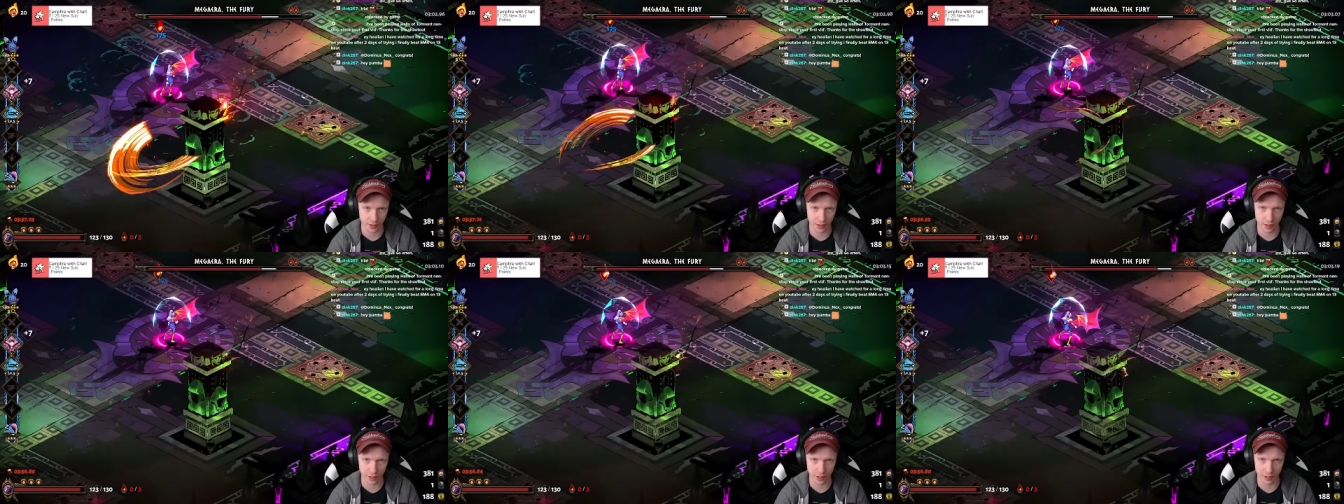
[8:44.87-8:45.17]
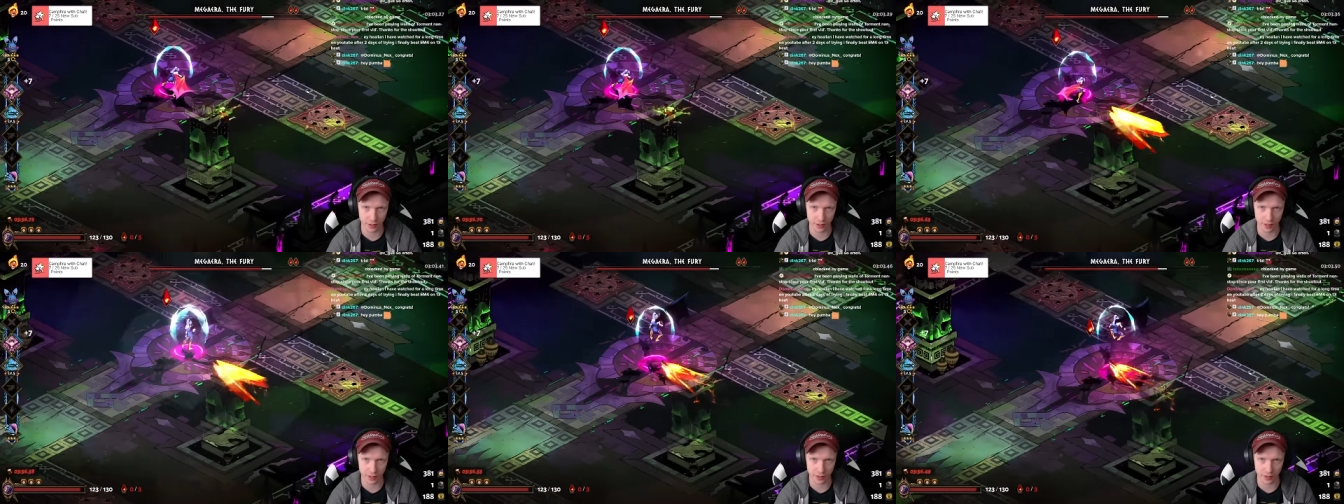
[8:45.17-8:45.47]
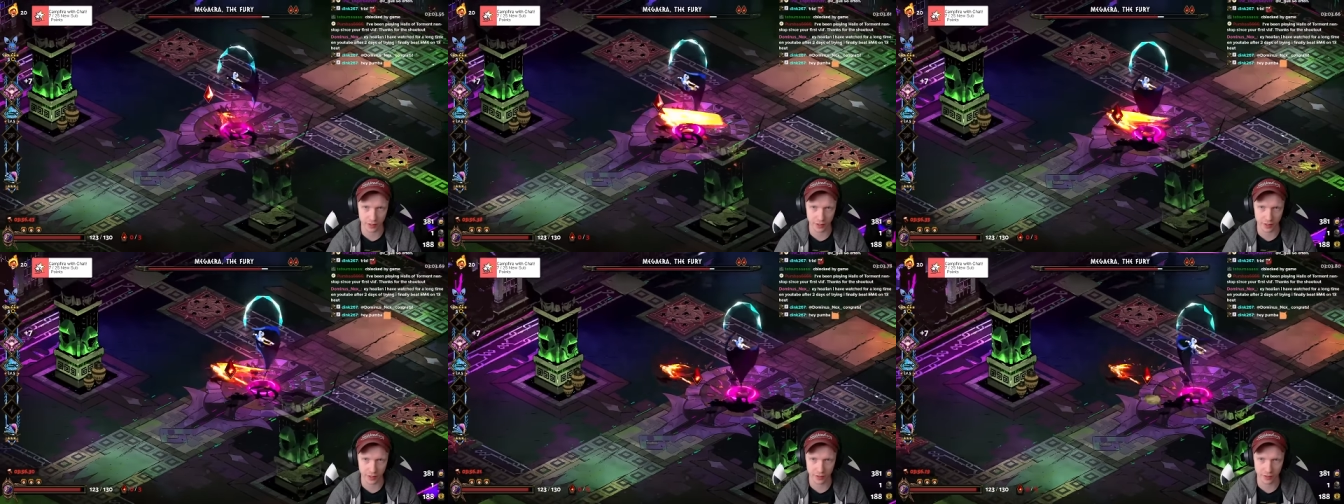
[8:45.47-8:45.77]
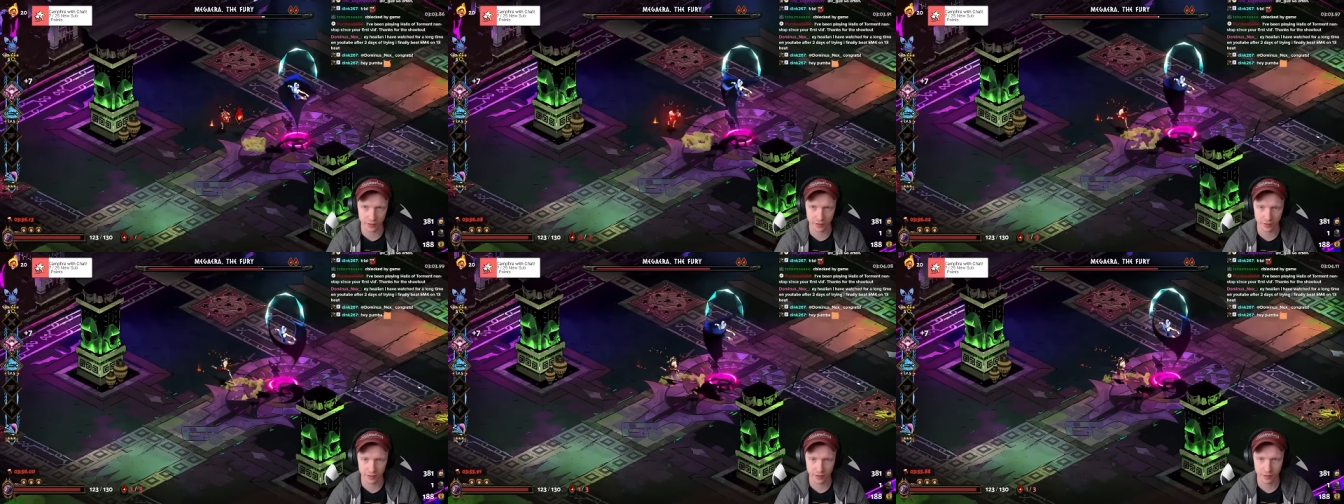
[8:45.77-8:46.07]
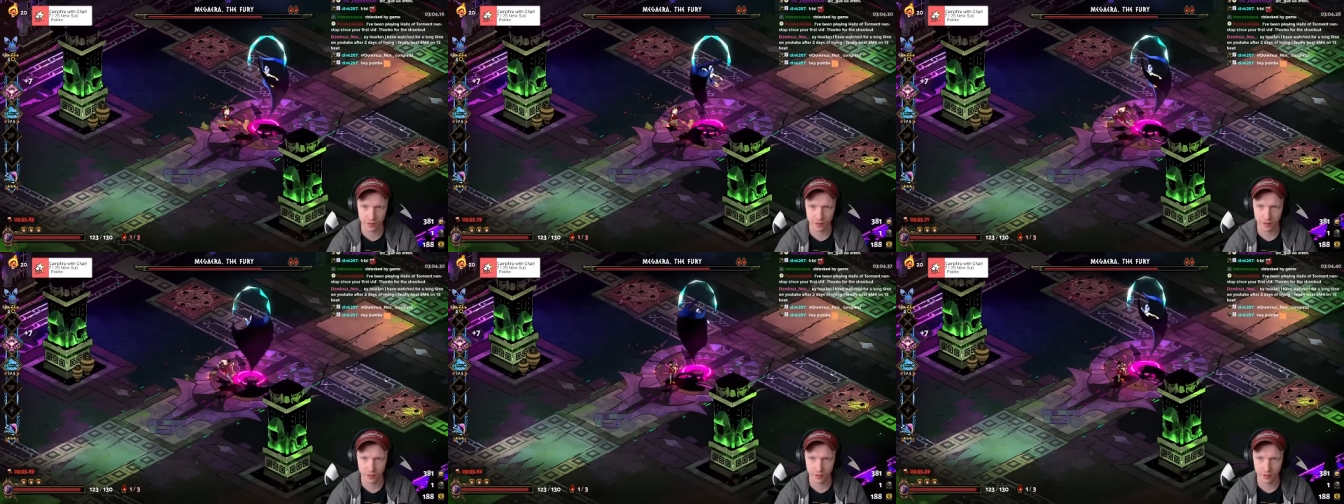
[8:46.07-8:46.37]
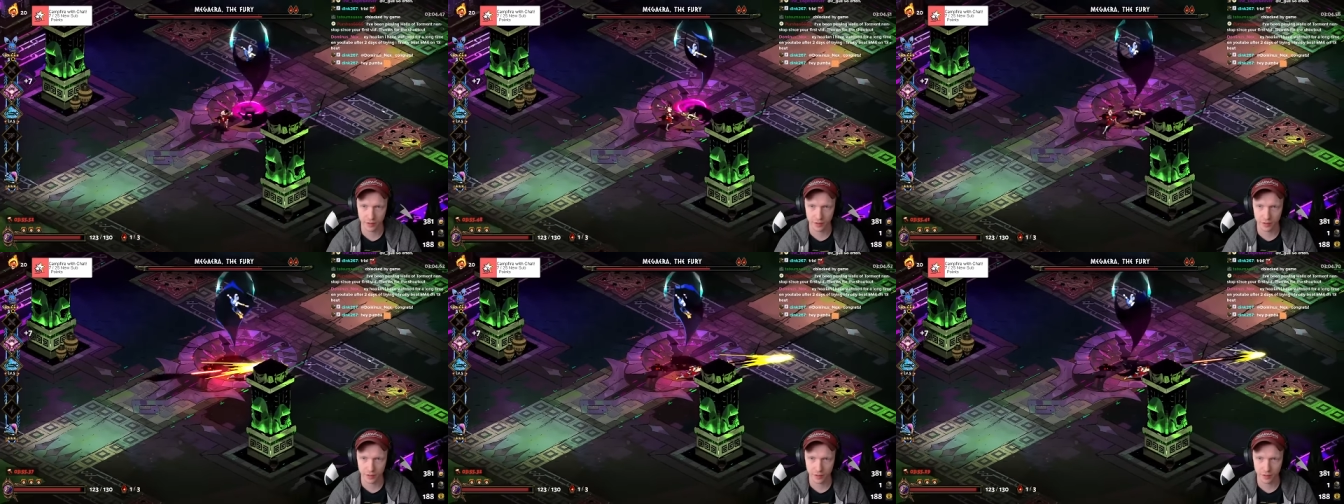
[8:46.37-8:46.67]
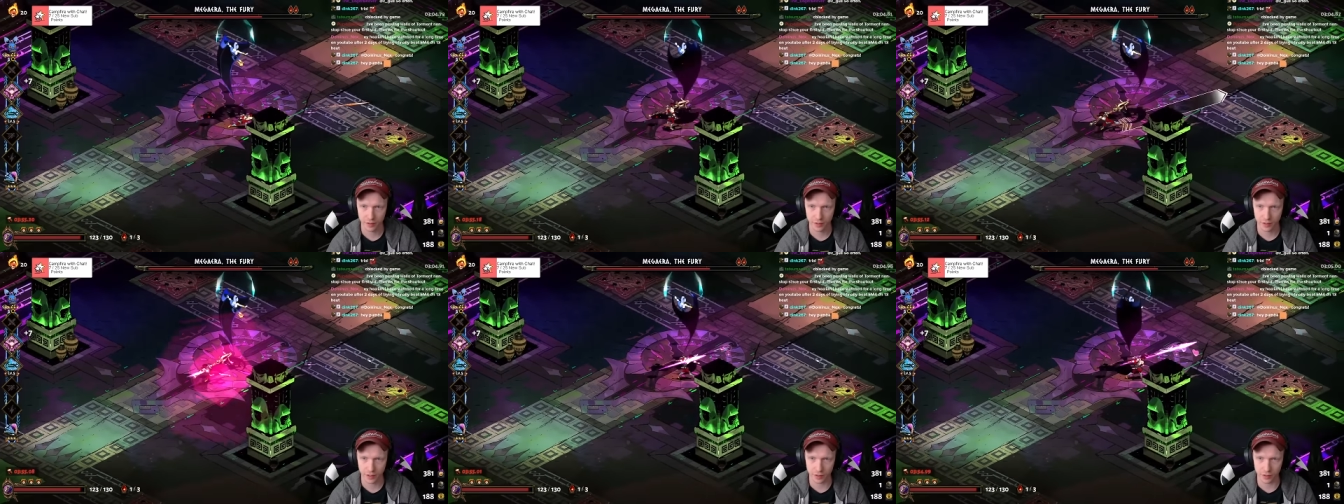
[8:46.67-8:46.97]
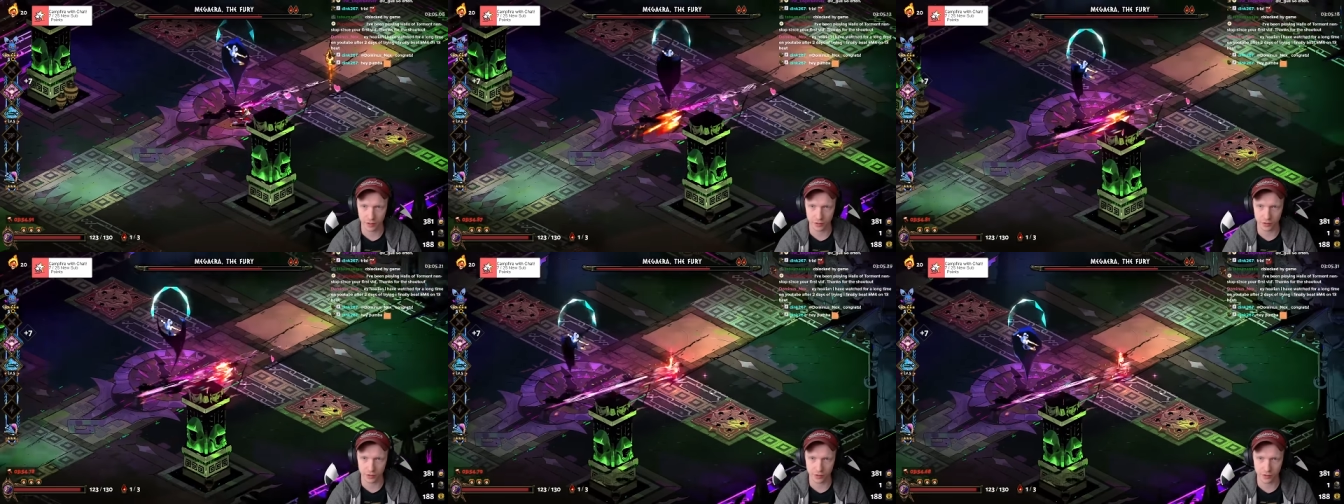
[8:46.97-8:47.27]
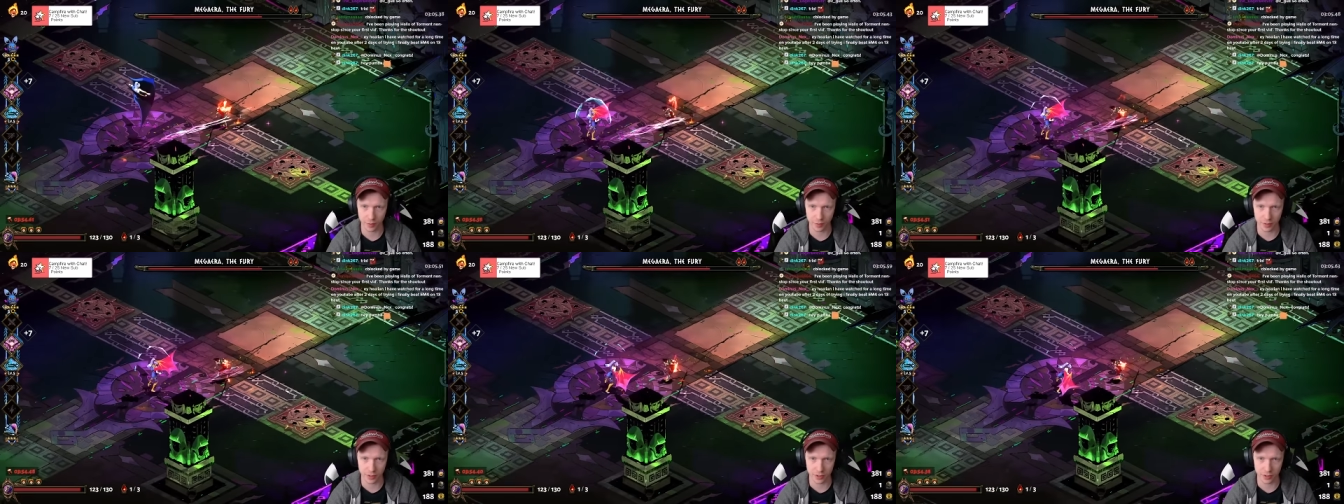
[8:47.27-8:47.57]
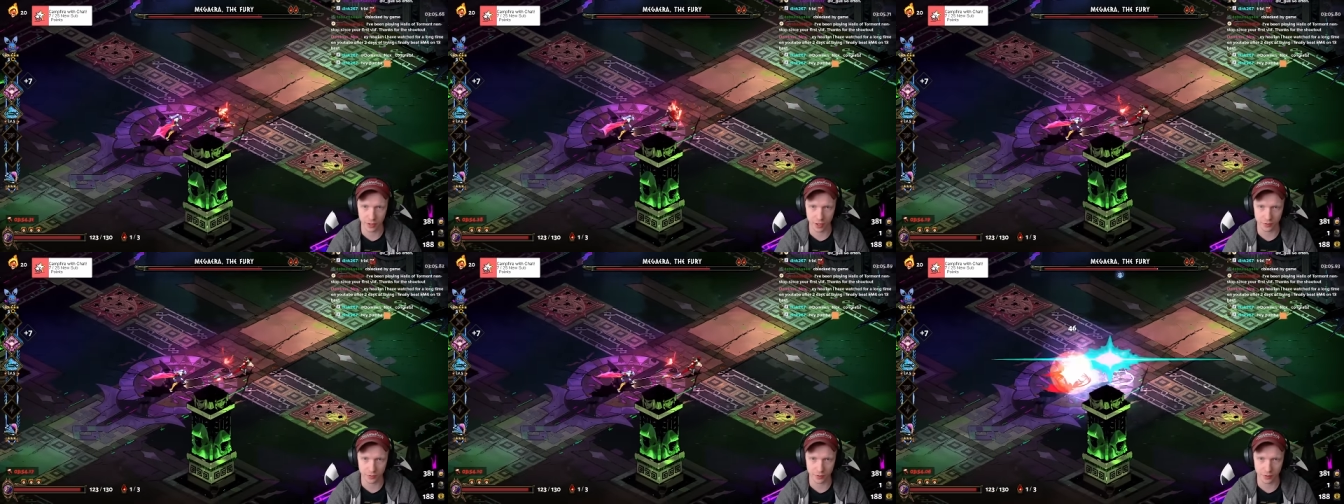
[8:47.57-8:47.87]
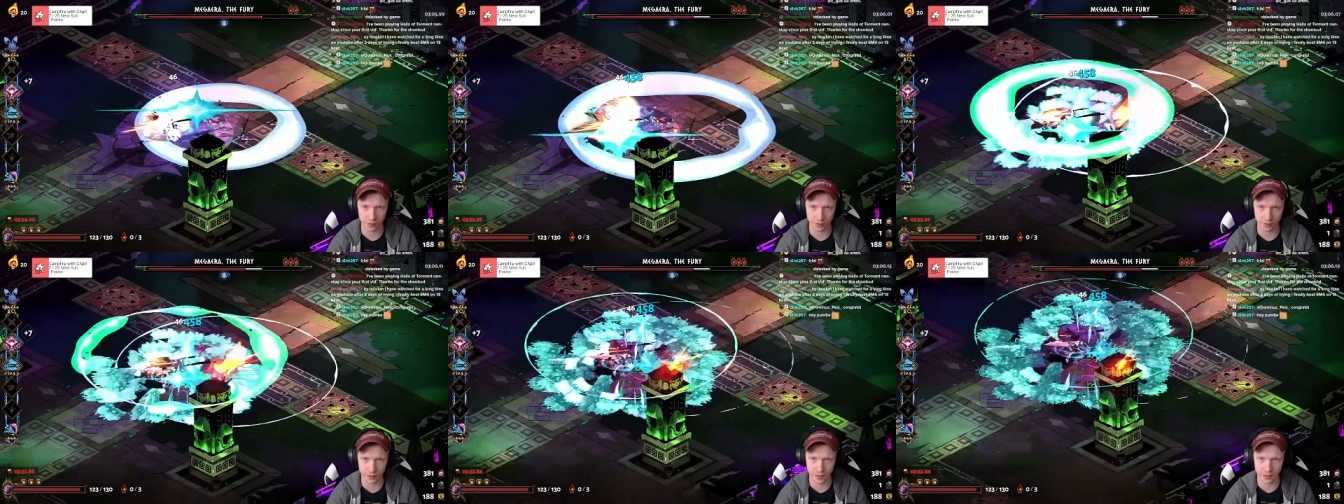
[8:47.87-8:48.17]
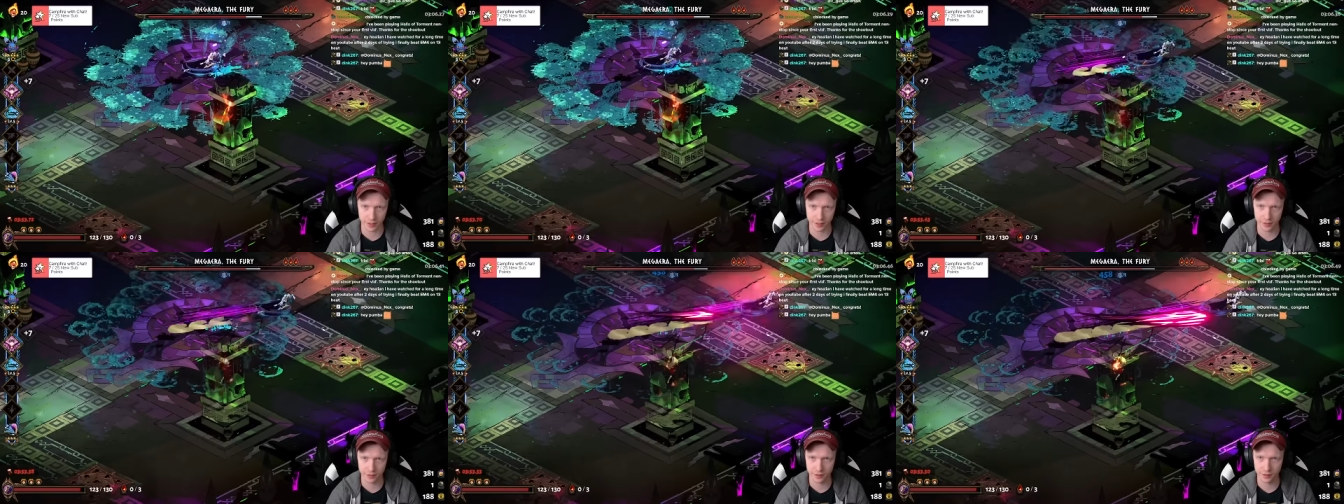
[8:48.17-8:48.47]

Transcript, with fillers: lately. That little subby genre, right?